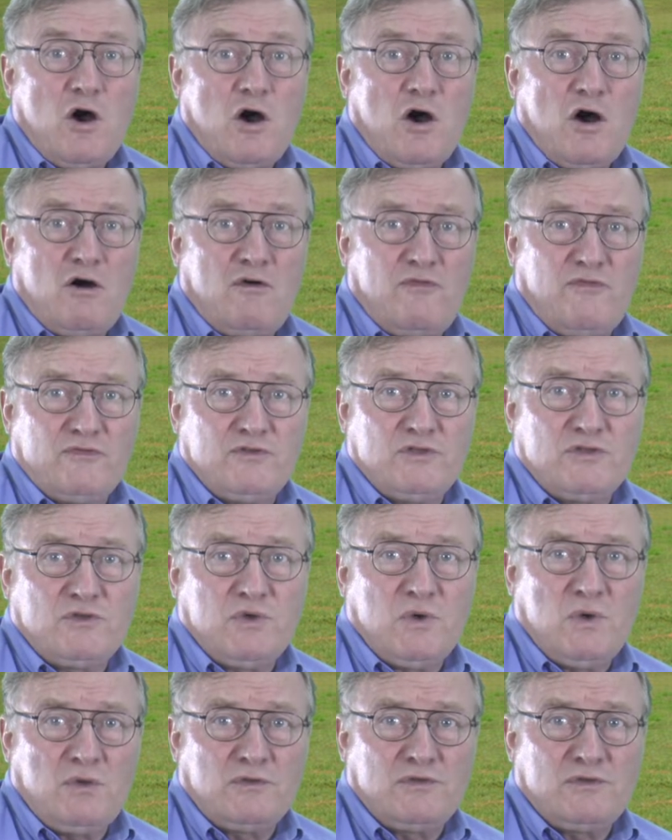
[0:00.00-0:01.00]
of the
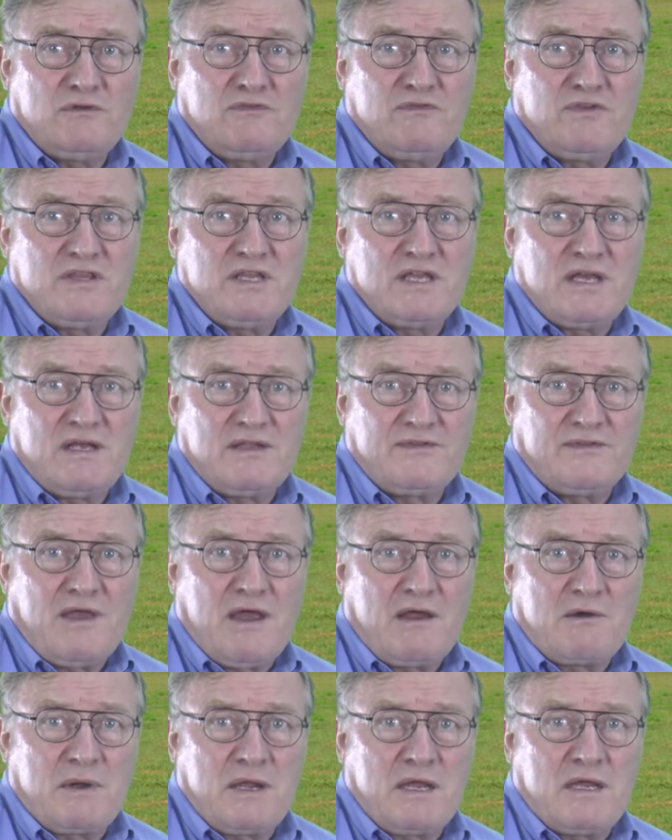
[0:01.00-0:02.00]
total vineyards
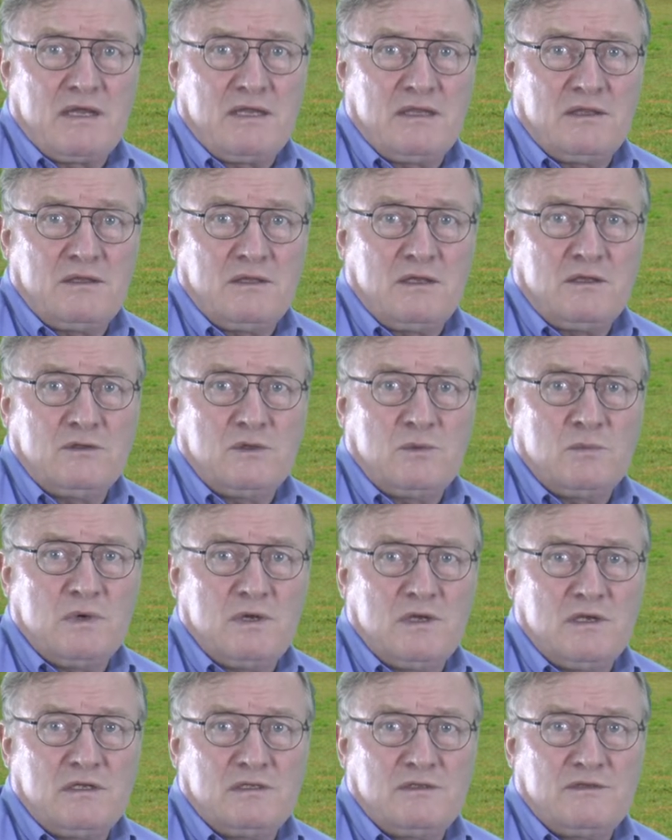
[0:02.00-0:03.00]
area in the
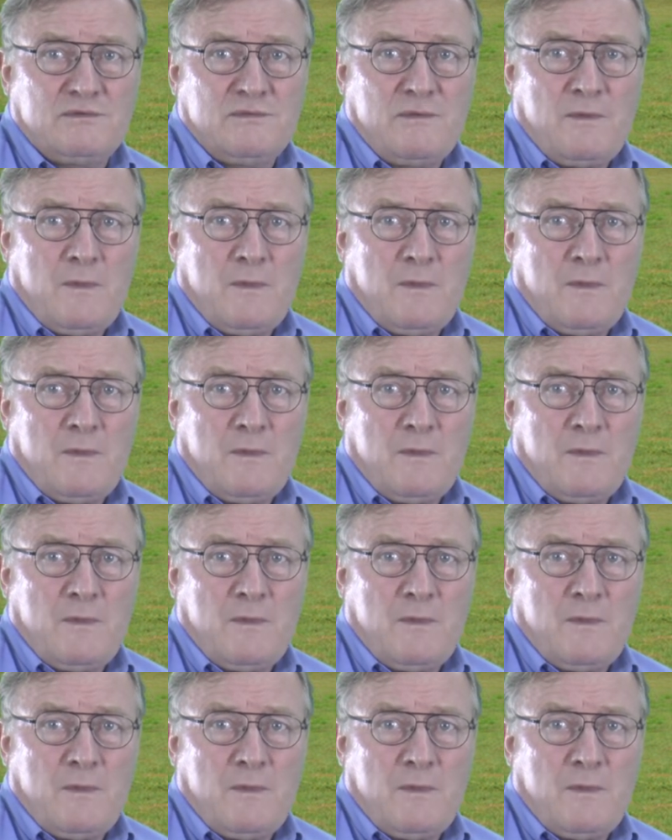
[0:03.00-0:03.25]
world.